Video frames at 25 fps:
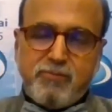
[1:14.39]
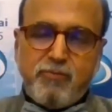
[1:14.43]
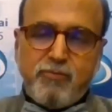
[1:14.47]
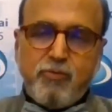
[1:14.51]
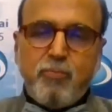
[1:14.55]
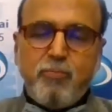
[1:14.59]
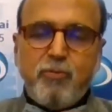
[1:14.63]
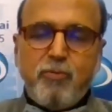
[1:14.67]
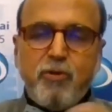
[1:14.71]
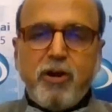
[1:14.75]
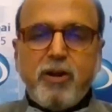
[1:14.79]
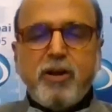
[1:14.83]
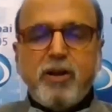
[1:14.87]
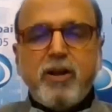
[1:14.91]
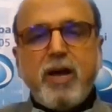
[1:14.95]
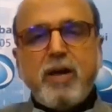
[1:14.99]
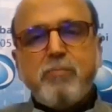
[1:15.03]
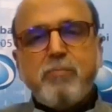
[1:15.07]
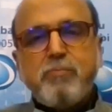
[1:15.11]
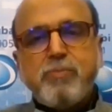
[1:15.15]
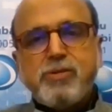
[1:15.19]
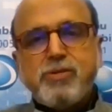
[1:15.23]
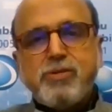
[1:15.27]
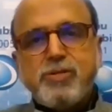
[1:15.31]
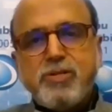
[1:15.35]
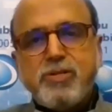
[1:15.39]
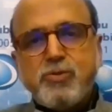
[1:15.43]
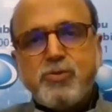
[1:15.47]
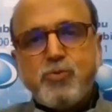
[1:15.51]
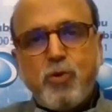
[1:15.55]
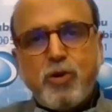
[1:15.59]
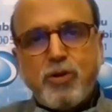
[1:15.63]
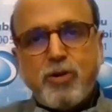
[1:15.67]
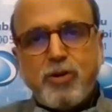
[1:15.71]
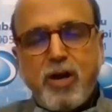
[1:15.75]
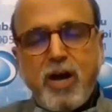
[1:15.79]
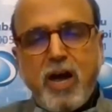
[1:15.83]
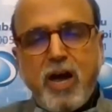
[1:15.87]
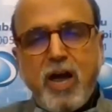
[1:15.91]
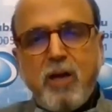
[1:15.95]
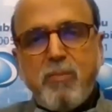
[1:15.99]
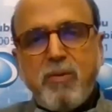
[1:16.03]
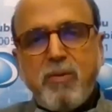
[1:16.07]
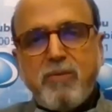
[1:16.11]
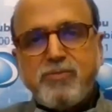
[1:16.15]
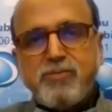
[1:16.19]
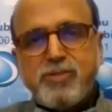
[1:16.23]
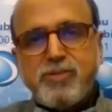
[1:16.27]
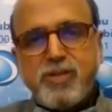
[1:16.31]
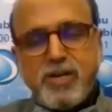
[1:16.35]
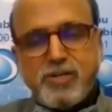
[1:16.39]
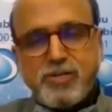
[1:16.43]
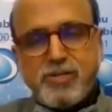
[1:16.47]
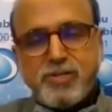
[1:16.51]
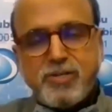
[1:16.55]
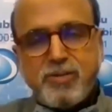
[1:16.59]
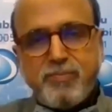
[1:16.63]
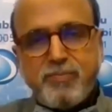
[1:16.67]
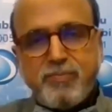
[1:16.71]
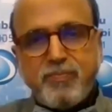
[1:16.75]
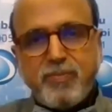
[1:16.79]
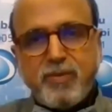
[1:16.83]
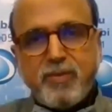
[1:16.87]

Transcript: 4.9% is what IMF says.